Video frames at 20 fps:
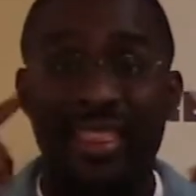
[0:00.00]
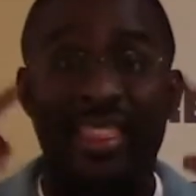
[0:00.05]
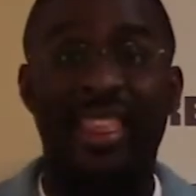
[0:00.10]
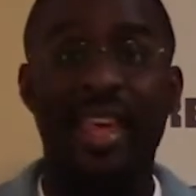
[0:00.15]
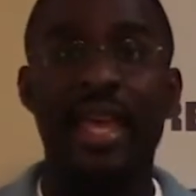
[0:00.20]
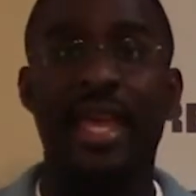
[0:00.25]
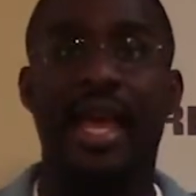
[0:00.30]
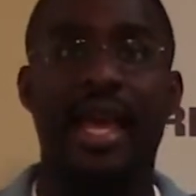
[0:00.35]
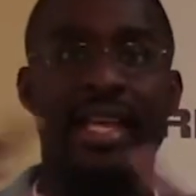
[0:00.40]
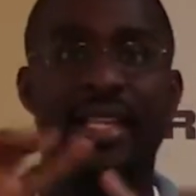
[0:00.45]

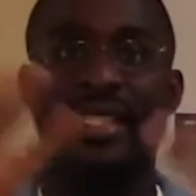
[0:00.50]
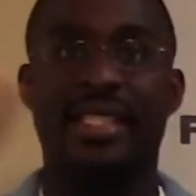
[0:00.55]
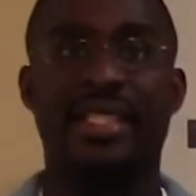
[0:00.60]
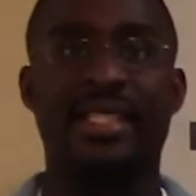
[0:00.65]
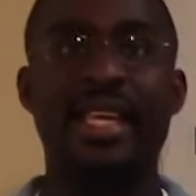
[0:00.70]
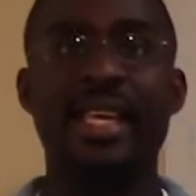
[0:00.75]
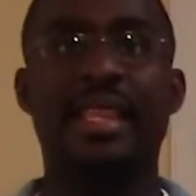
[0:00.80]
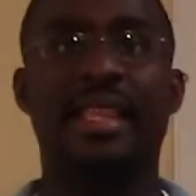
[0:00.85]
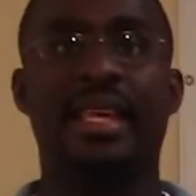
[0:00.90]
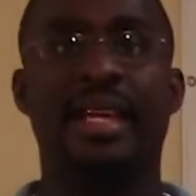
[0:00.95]
think, I can
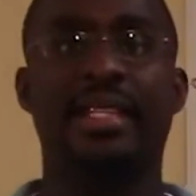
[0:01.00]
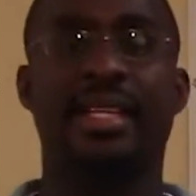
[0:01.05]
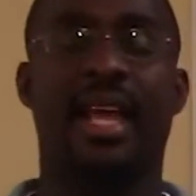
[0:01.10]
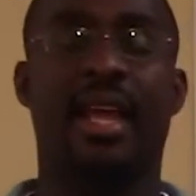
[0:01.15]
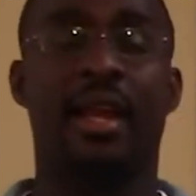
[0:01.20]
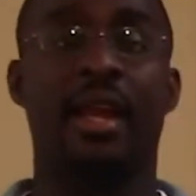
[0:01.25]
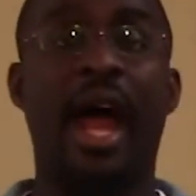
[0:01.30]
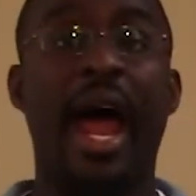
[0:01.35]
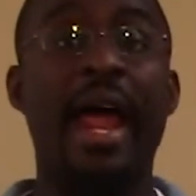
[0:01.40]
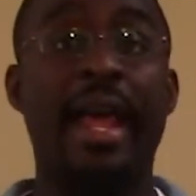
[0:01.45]
see things, I
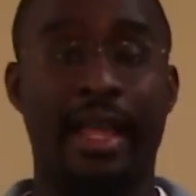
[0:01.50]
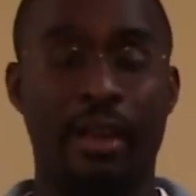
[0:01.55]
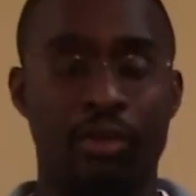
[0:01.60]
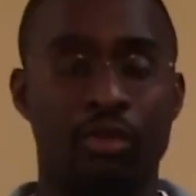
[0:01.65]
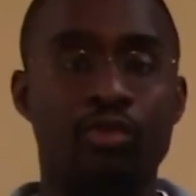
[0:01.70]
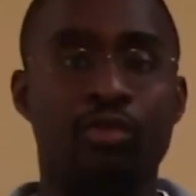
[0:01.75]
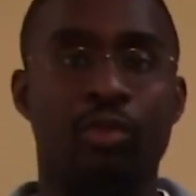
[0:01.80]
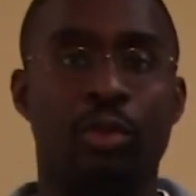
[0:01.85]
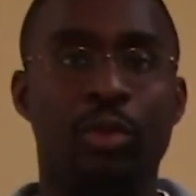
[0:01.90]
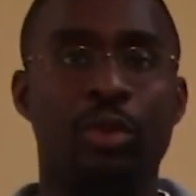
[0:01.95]

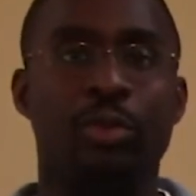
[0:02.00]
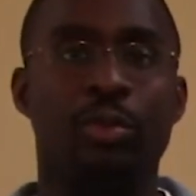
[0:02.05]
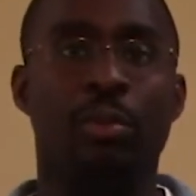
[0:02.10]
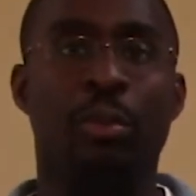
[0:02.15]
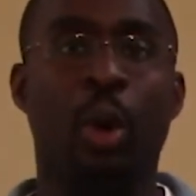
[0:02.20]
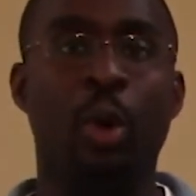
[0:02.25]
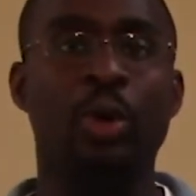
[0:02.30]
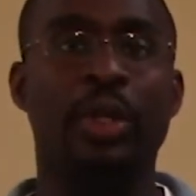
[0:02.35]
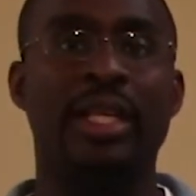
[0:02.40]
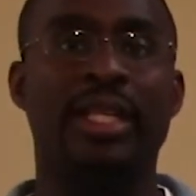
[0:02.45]
can
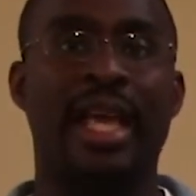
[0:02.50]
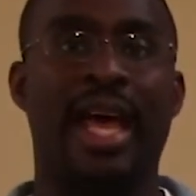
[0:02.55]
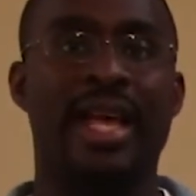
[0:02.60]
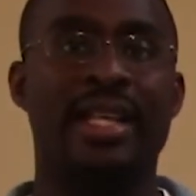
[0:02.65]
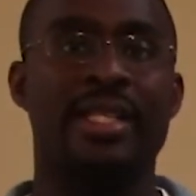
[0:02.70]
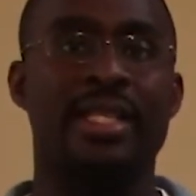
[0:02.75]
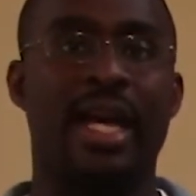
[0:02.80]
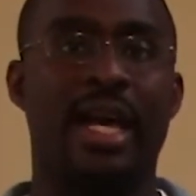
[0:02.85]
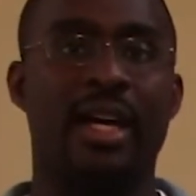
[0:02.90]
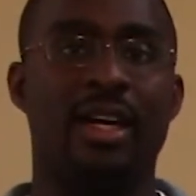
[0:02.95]

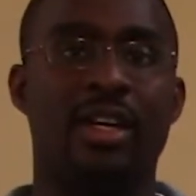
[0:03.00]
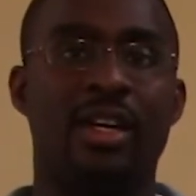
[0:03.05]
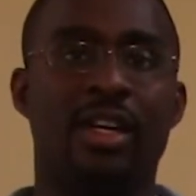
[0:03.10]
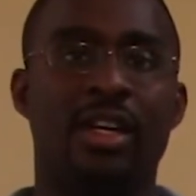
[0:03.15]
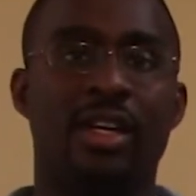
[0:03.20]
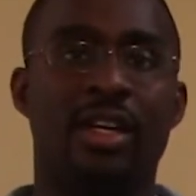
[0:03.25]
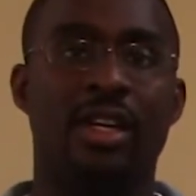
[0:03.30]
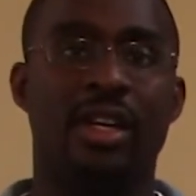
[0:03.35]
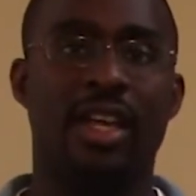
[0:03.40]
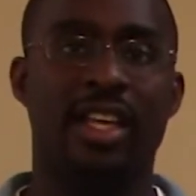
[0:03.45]
multitask now.
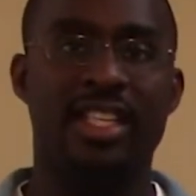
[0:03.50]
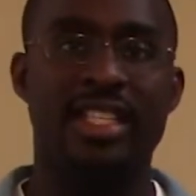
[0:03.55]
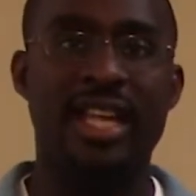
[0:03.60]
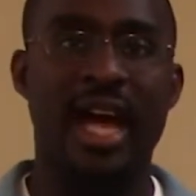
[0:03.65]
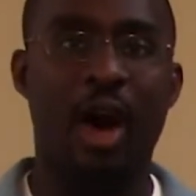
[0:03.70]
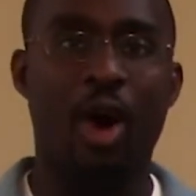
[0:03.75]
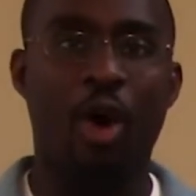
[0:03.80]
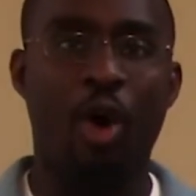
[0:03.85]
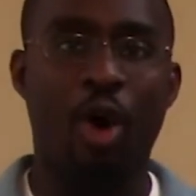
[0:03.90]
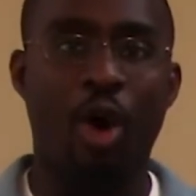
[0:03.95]
It's
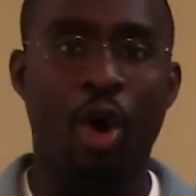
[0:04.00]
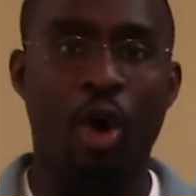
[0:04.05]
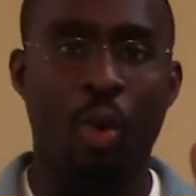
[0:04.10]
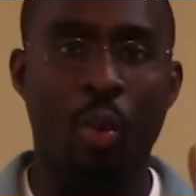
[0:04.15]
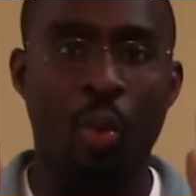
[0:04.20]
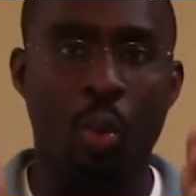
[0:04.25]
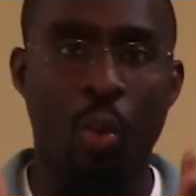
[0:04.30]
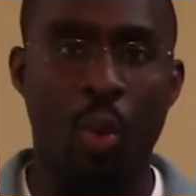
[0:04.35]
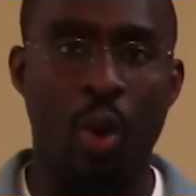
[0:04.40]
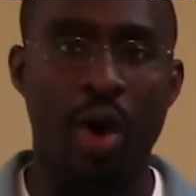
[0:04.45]
not
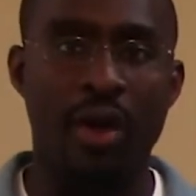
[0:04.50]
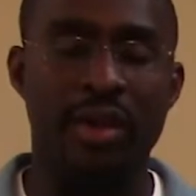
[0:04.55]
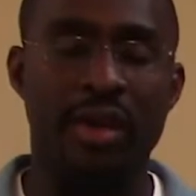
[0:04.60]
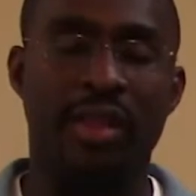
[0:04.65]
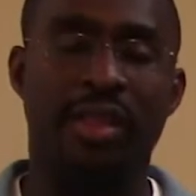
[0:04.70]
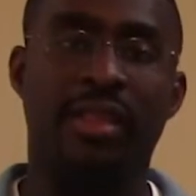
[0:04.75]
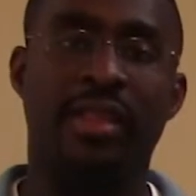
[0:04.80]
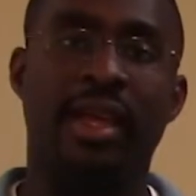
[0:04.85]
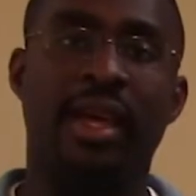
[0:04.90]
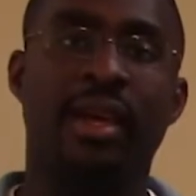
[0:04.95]
all one
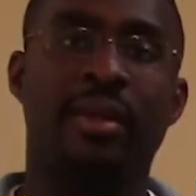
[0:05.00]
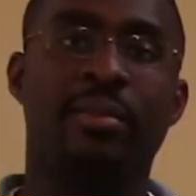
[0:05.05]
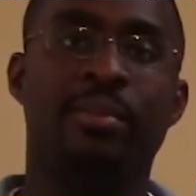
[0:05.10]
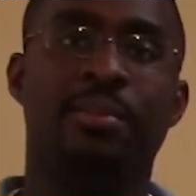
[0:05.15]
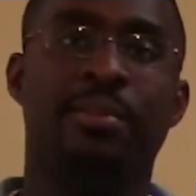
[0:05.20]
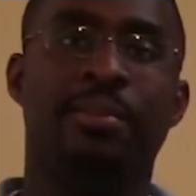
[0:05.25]
thing.